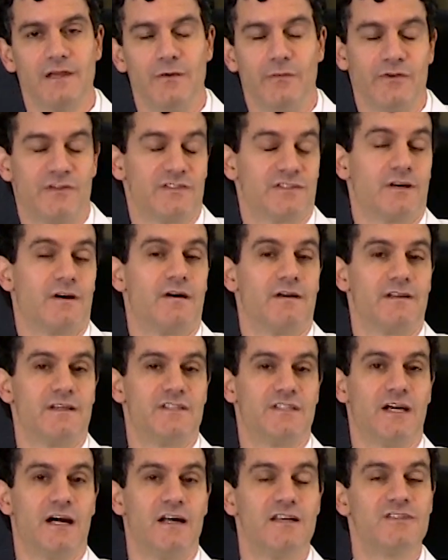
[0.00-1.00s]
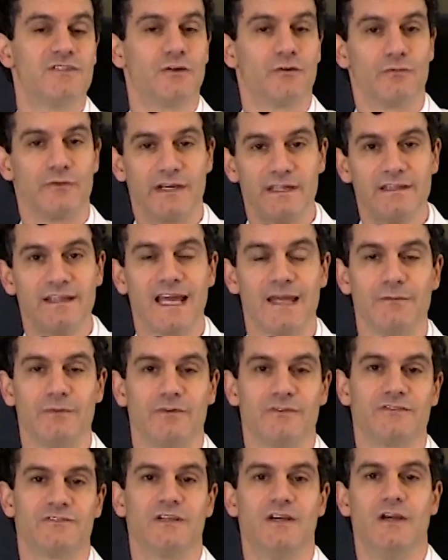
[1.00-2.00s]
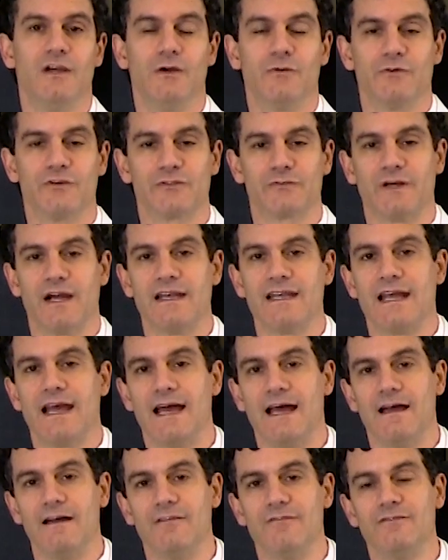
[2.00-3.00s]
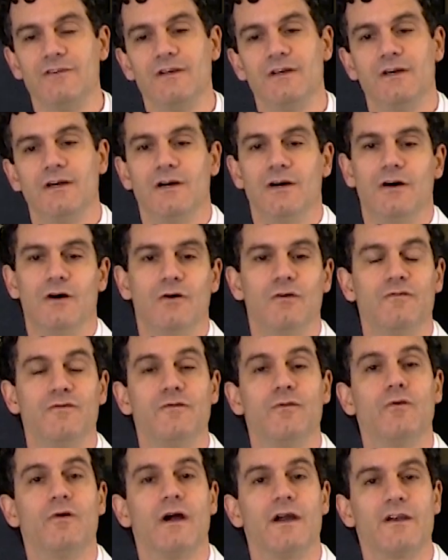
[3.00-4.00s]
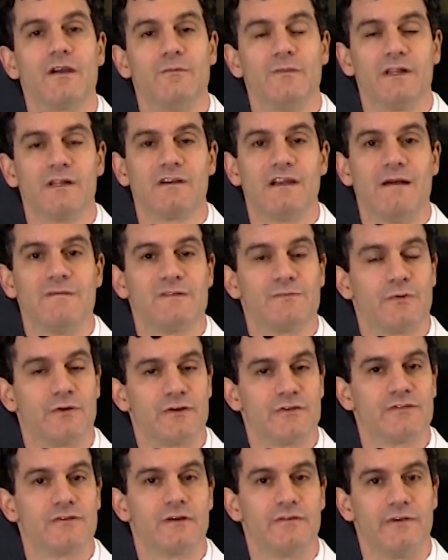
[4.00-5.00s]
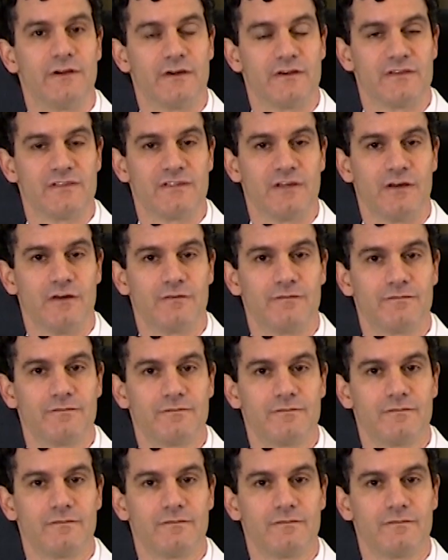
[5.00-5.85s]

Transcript: which is hard to judge, so read labels. We're trying to have, oh, 400 milligrams per serving or so.